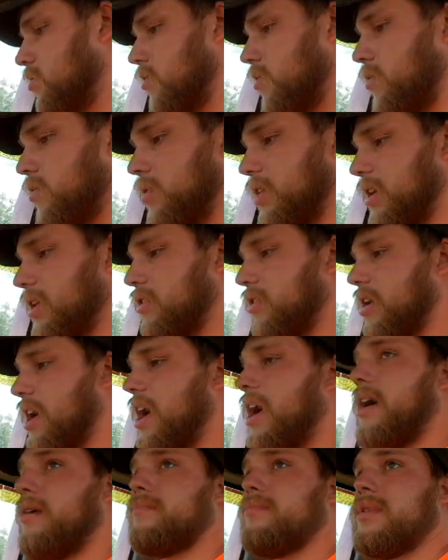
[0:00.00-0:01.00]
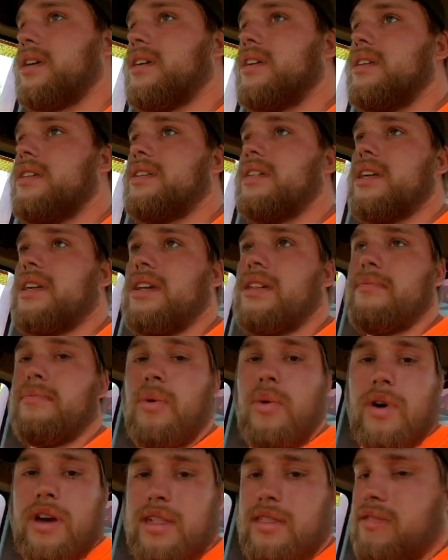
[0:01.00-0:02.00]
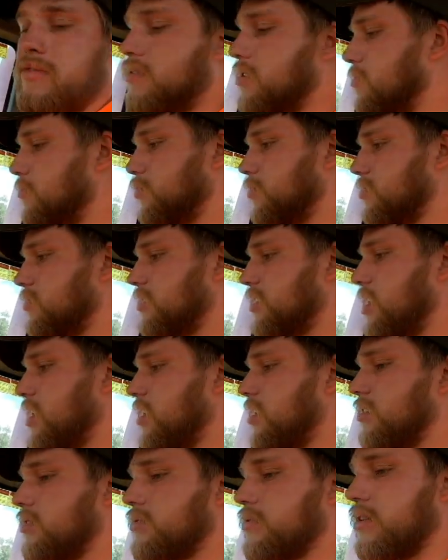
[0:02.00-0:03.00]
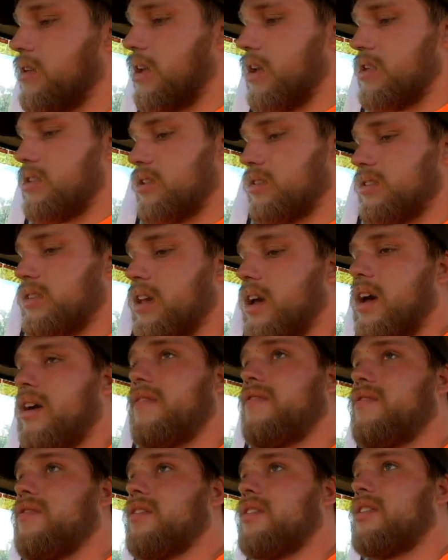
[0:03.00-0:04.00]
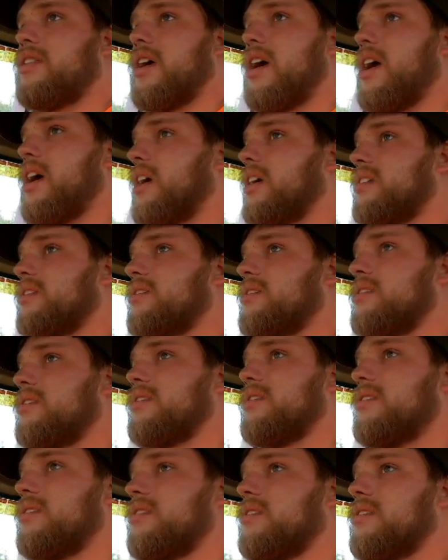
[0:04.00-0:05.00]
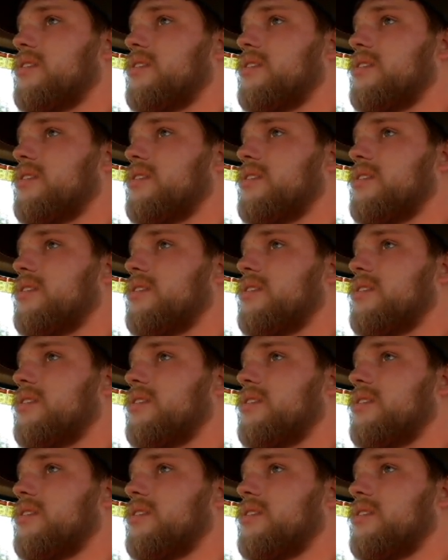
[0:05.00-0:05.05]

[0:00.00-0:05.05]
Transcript: Holy crap, 19.3% is what I just got for the text.